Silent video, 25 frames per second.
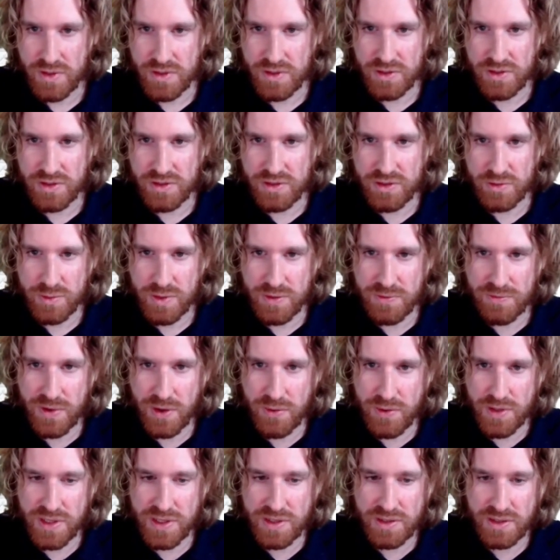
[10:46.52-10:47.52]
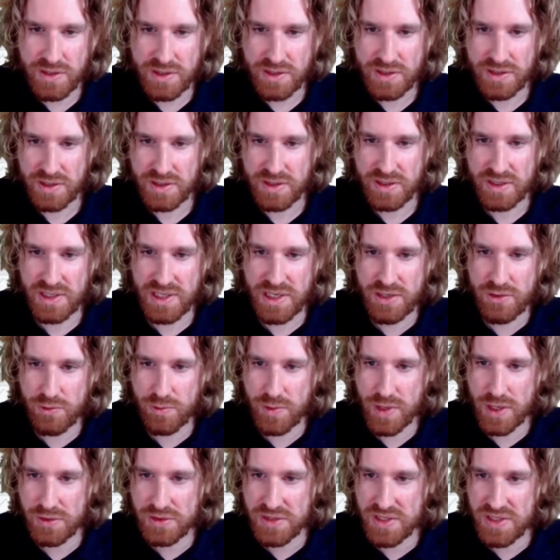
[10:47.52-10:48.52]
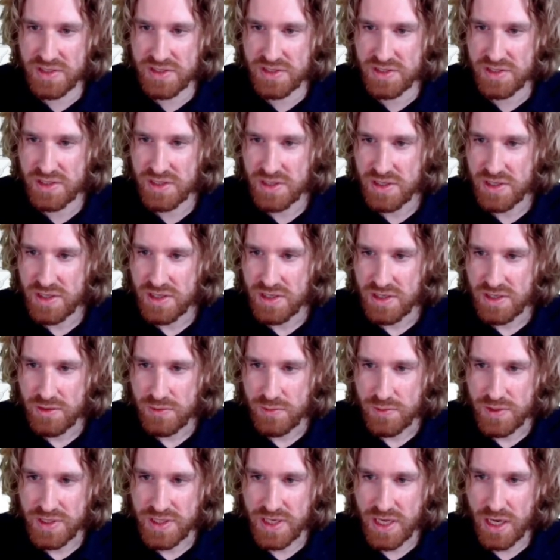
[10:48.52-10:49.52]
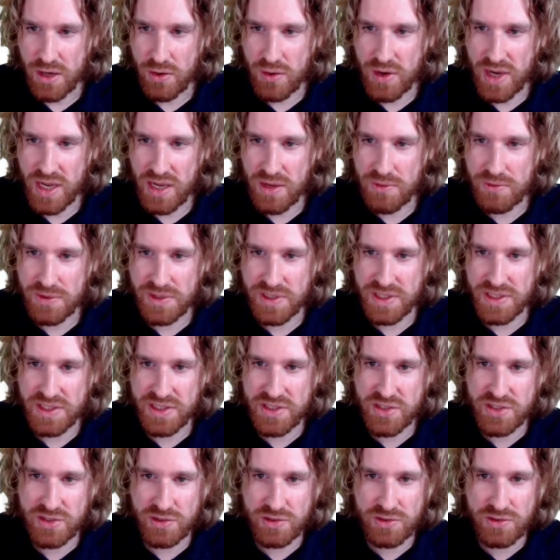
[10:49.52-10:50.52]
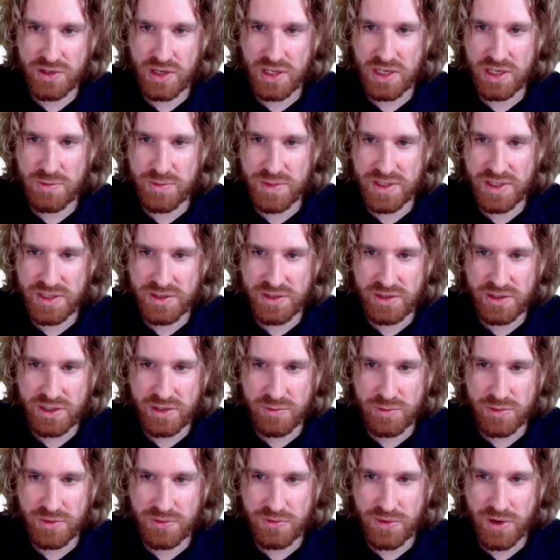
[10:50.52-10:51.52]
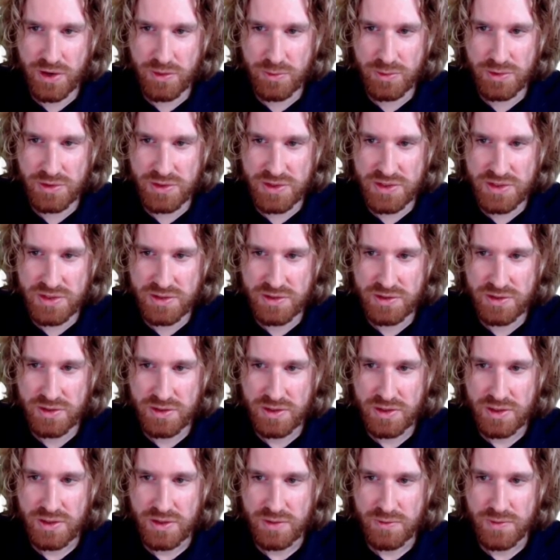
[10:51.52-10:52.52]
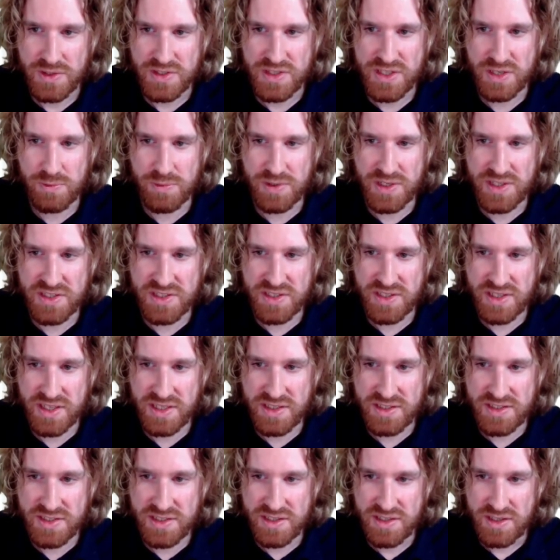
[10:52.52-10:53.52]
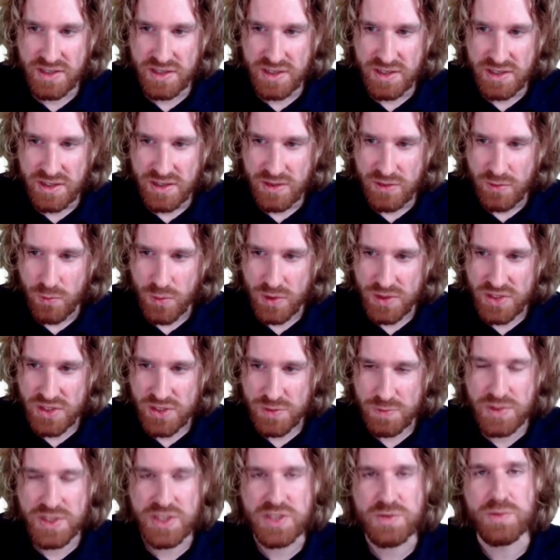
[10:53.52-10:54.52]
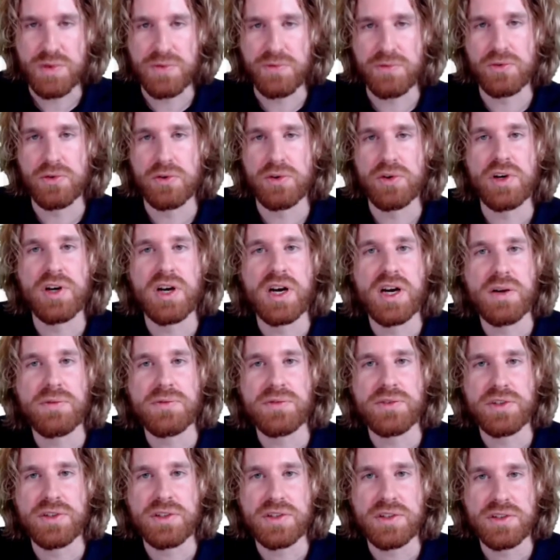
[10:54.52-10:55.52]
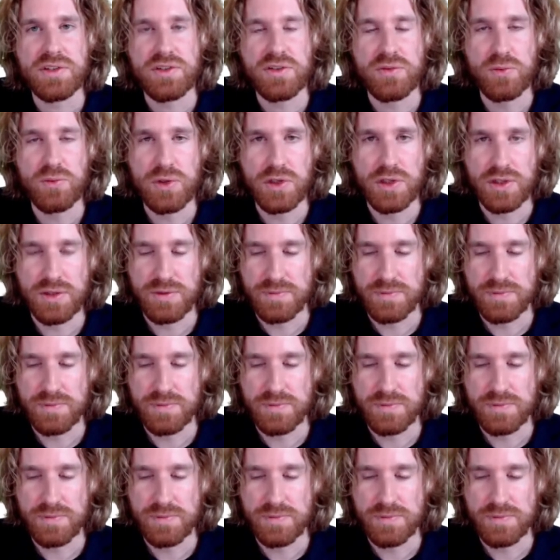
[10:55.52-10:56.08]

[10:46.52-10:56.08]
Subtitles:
To be very clear about this, we now have an additional column in our document variables, which simply states, was a speech before or after the war.